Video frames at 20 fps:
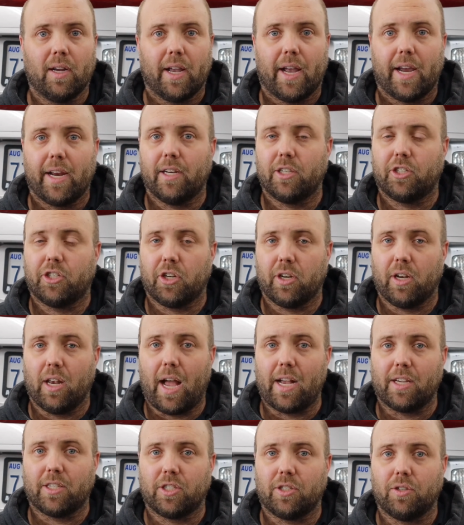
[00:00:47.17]
And it should
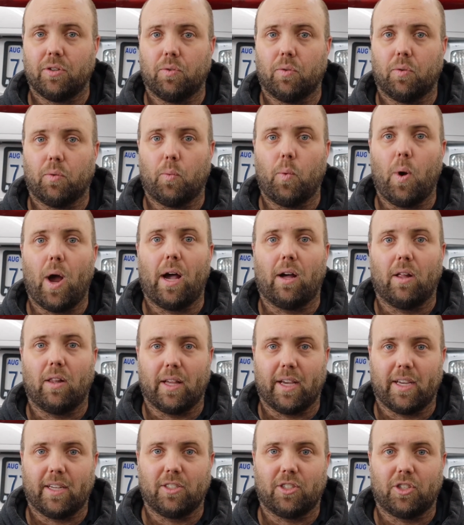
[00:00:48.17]
last you well
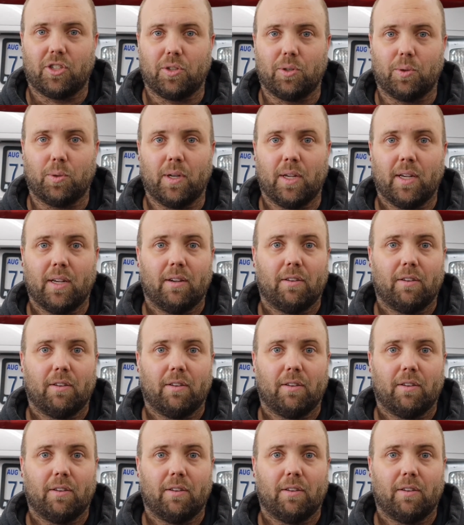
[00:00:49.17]
into